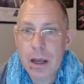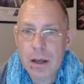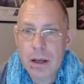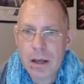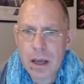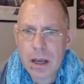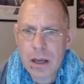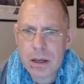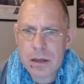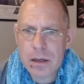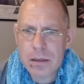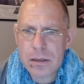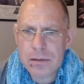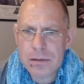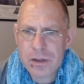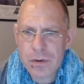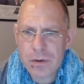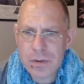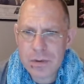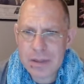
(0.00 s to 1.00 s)
Uh,
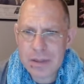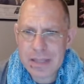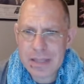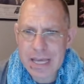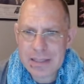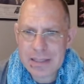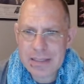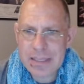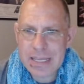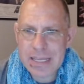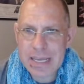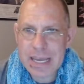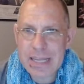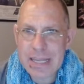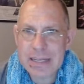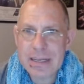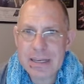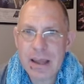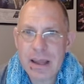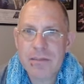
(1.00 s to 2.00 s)
so that's the
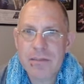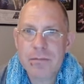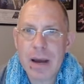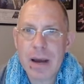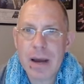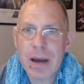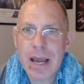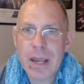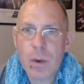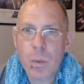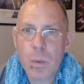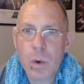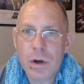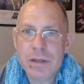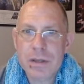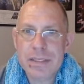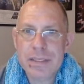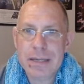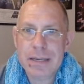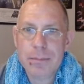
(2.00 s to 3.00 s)
end of my works
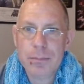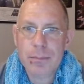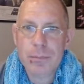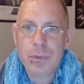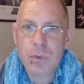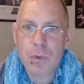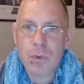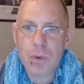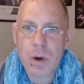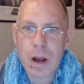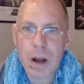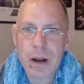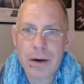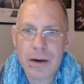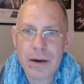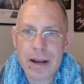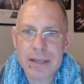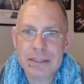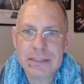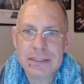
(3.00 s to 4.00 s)
in
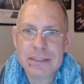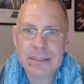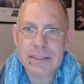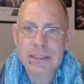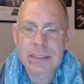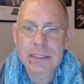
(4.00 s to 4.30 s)
progress.